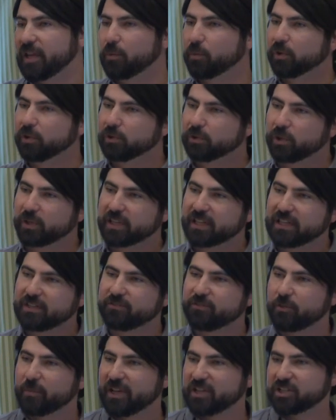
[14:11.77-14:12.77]
it will look
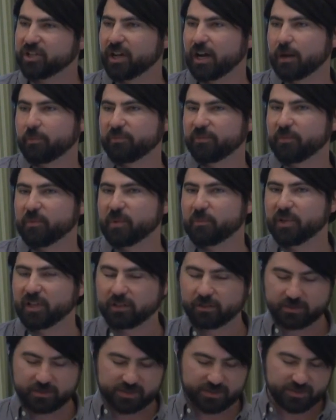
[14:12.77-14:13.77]
information up from the
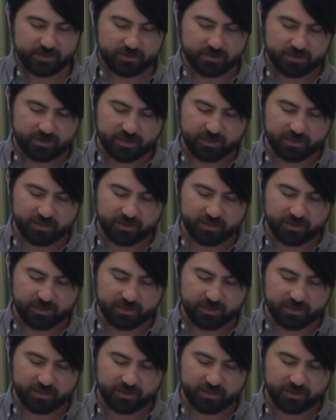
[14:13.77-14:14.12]
pillars